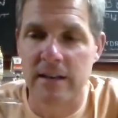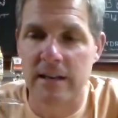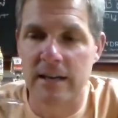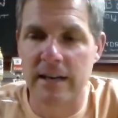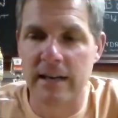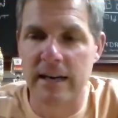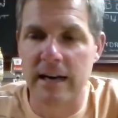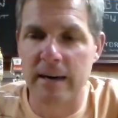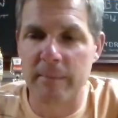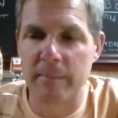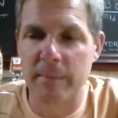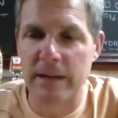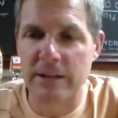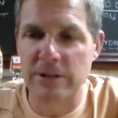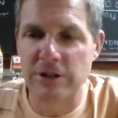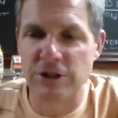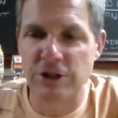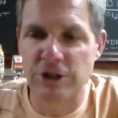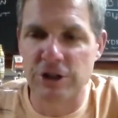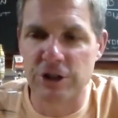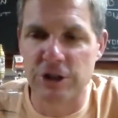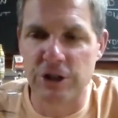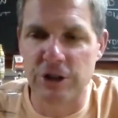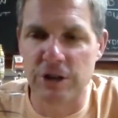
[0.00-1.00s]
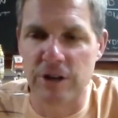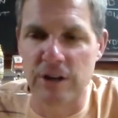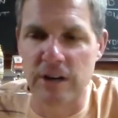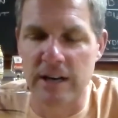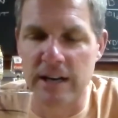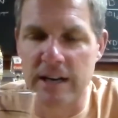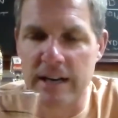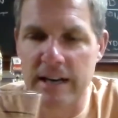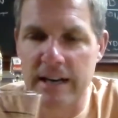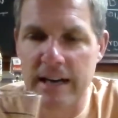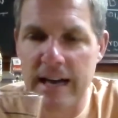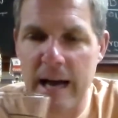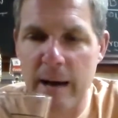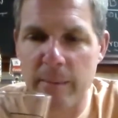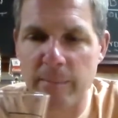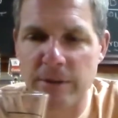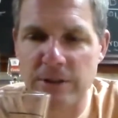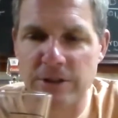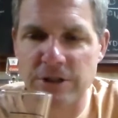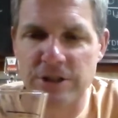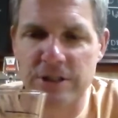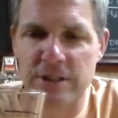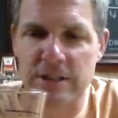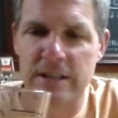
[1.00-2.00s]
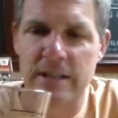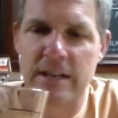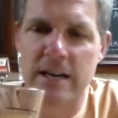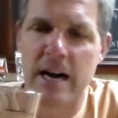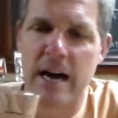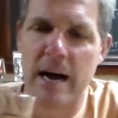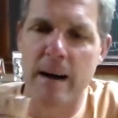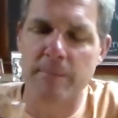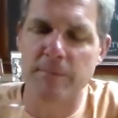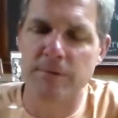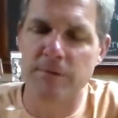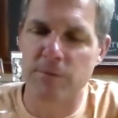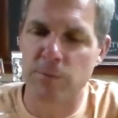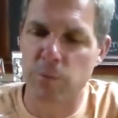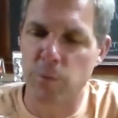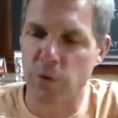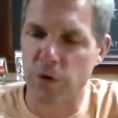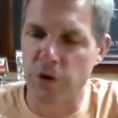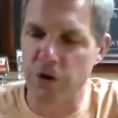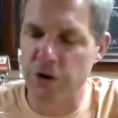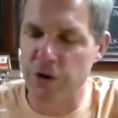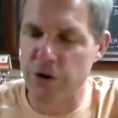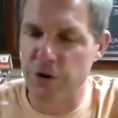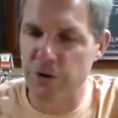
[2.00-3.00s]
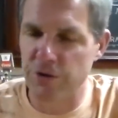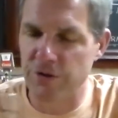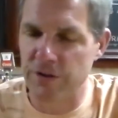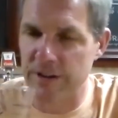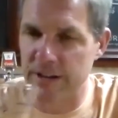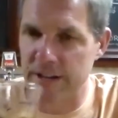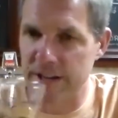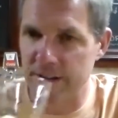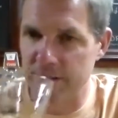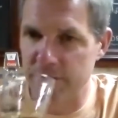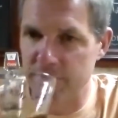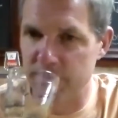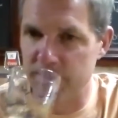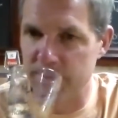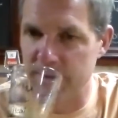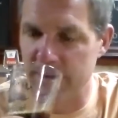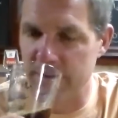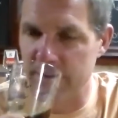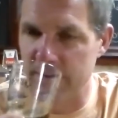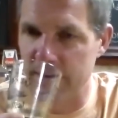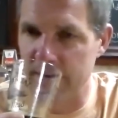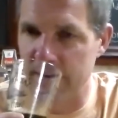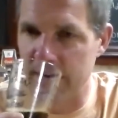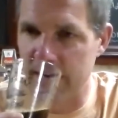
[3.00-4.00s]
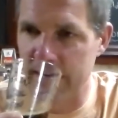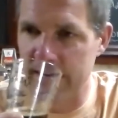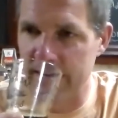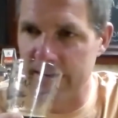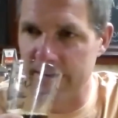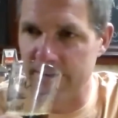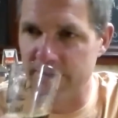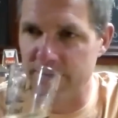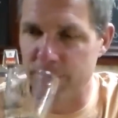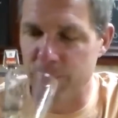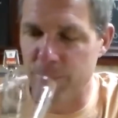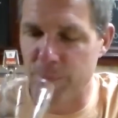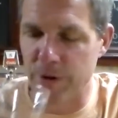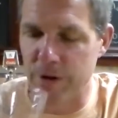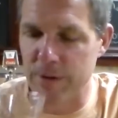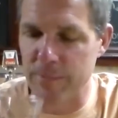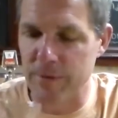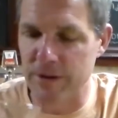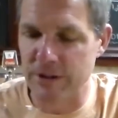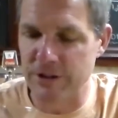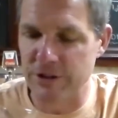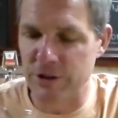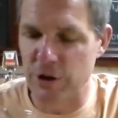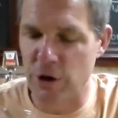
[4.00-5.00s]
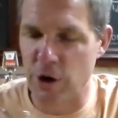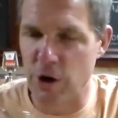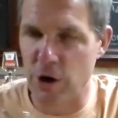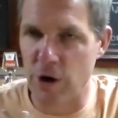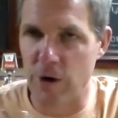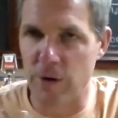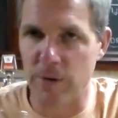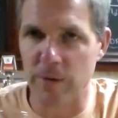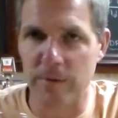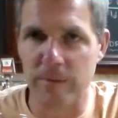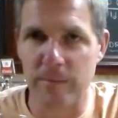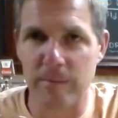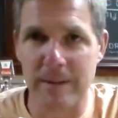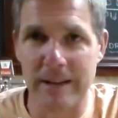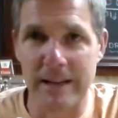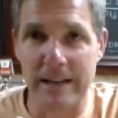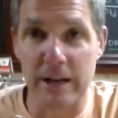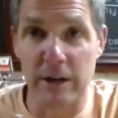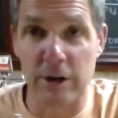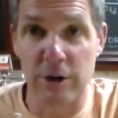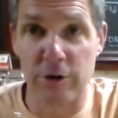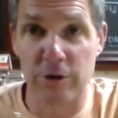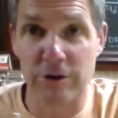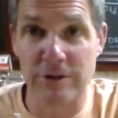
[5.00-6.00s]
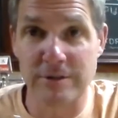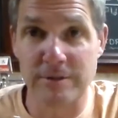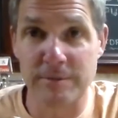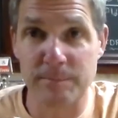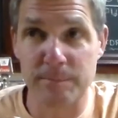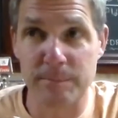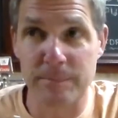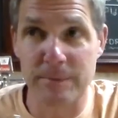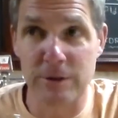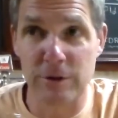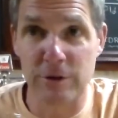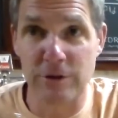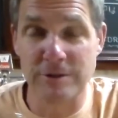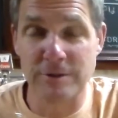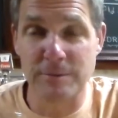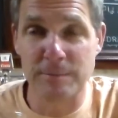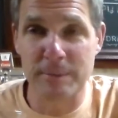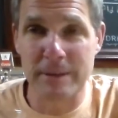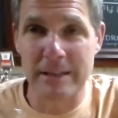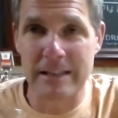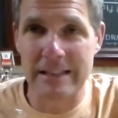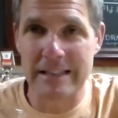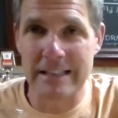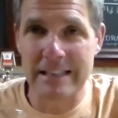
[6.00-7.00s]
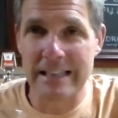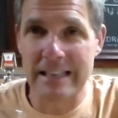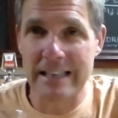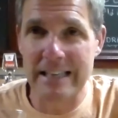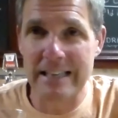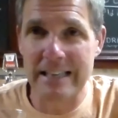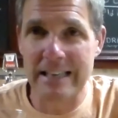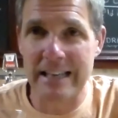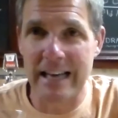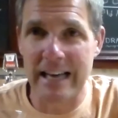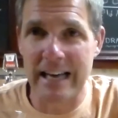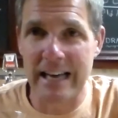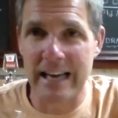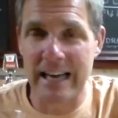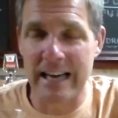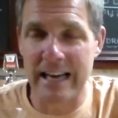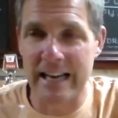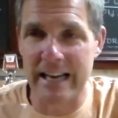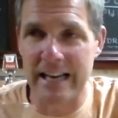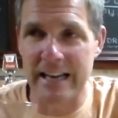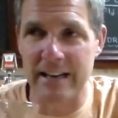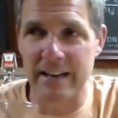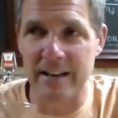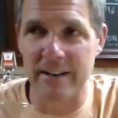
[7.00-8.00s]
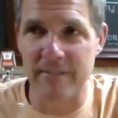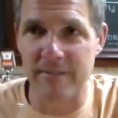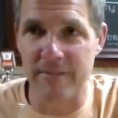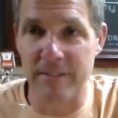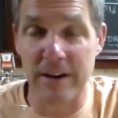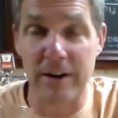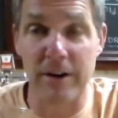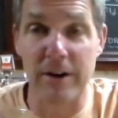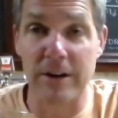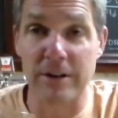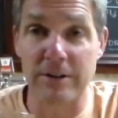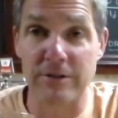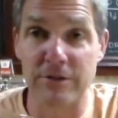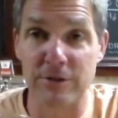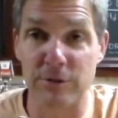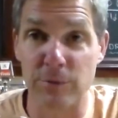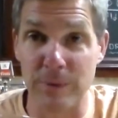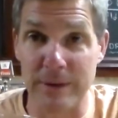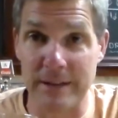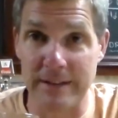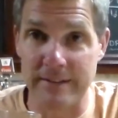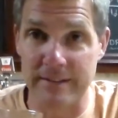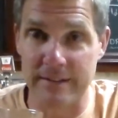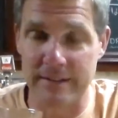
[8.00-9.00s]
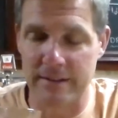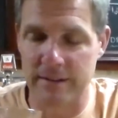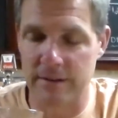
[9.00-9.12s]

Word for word: I'm not sure how much hops were used in this, but it's pretty much all like crisp, clean, and very sweet.